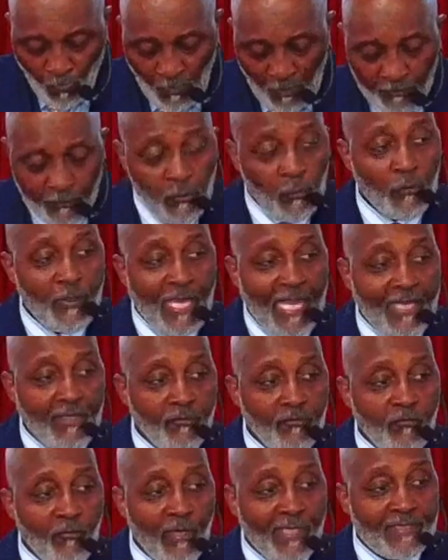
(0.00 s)
You
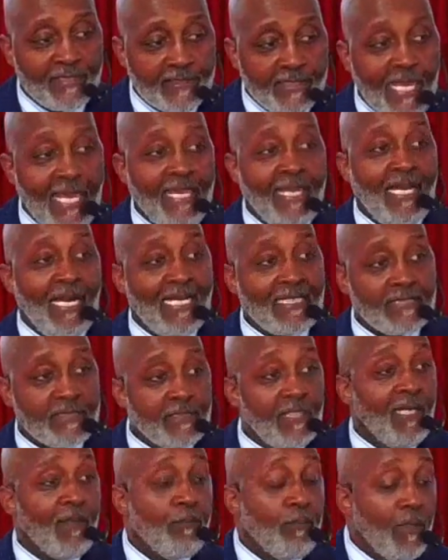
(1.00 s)
can't dress chaos
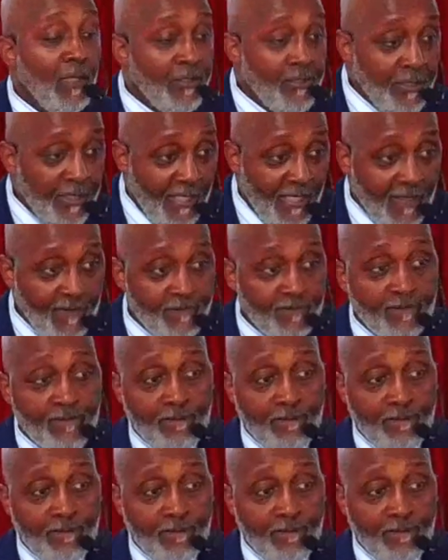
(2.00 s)
up enough